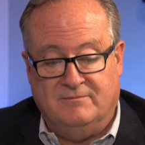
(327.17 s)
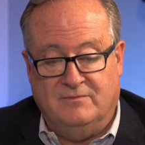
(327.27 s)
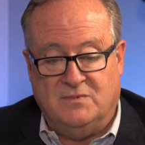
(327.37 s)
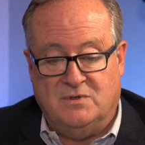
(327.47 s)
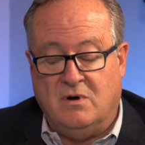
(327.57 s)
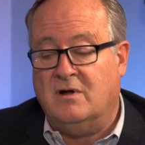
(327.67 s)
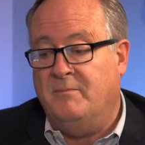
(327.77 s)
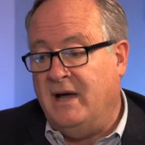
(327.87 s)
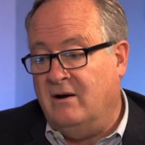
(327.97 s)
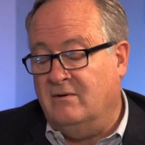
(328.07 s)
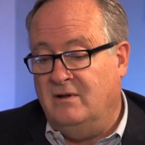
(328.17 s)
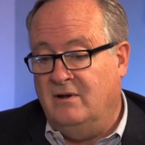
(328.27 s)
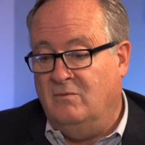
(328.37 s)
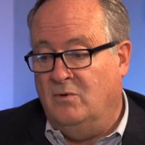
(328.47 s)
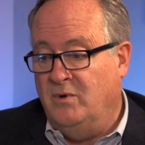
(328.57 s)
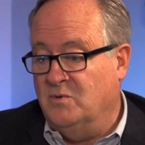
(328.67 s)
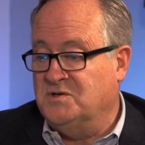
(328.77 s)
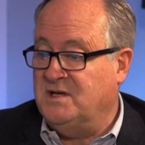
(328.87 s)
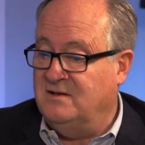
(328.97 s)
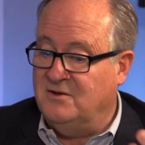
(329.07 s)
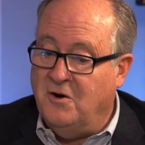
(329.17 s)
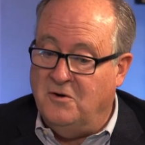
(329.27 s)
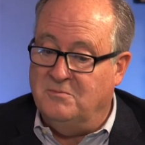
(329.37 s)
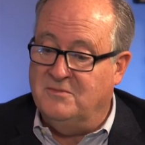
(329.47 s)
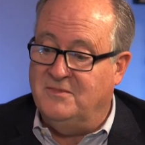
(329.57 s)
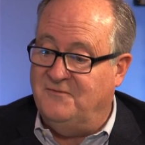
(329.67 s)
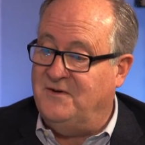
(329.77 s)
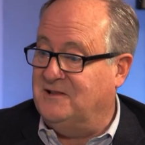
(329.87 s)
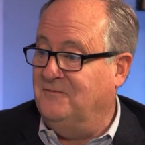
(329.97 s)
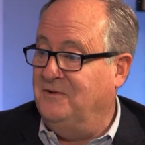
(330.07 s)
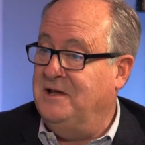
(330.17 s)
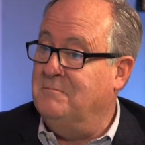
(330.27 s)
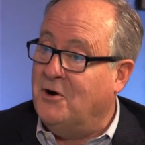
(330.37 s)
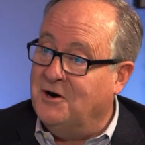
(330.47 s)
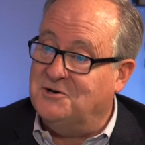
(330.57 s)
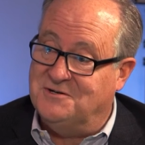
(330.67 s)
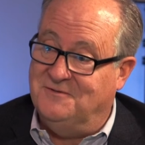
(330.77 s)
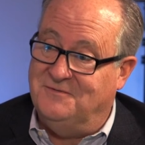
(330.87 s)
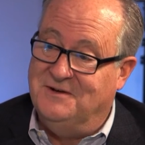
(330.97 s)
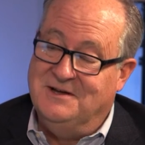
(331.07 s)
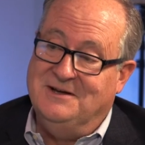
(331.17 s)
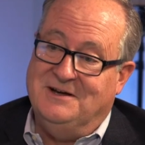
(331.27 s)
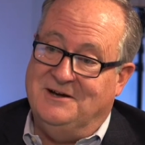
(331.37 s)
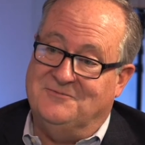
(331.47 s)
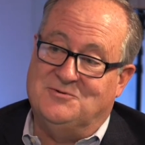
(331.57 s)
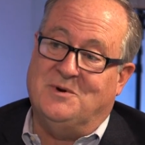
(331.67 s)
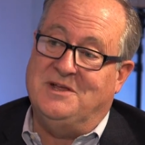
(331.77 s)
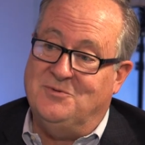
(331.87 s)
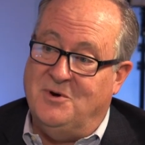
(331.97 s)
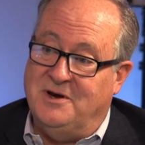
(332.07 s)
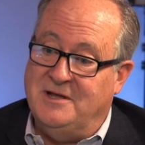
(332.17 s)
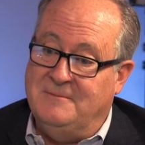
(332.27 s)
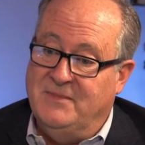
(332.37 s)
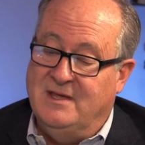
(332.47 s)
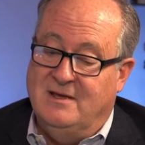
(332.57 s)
talk about, when we were sent home effectively in March of 2020,